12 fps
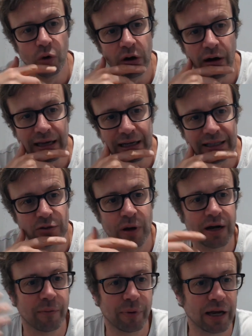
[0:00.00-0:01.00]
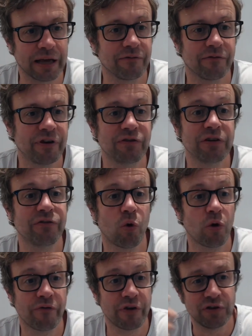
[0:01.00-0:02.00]
more likely to end up at like
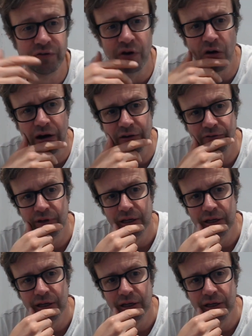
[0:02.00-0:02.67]
fifty-four or fifty-five